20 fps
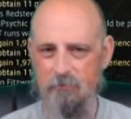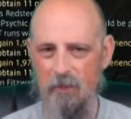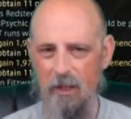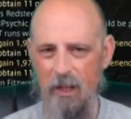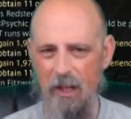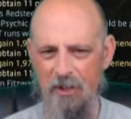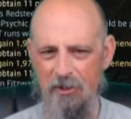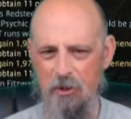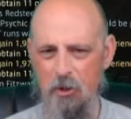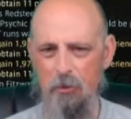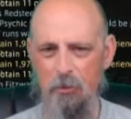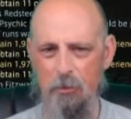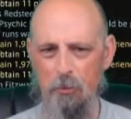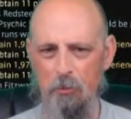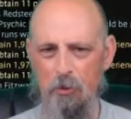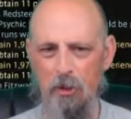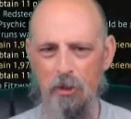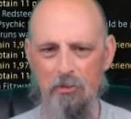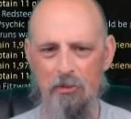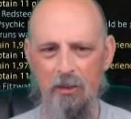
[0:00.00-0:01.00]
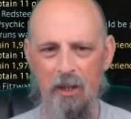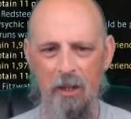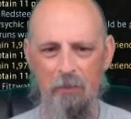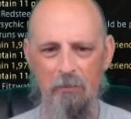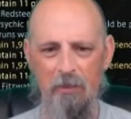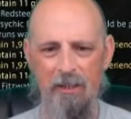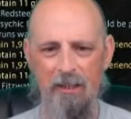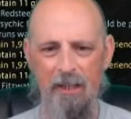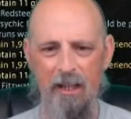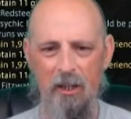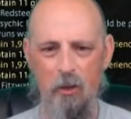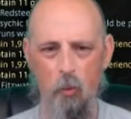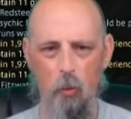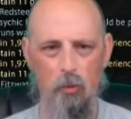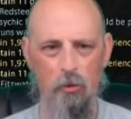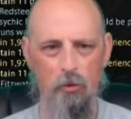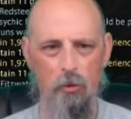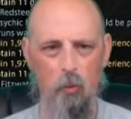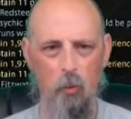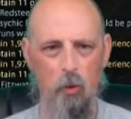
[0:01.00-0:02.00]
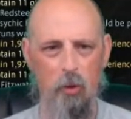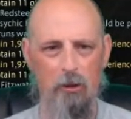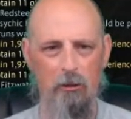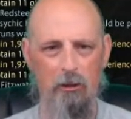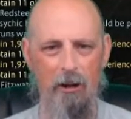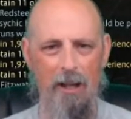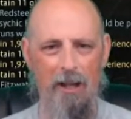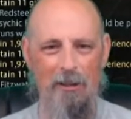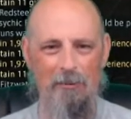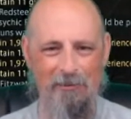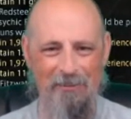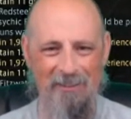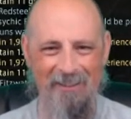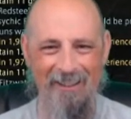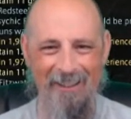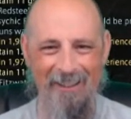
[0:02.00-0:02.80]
I chose a pretty good time to get out of World of Warcraft.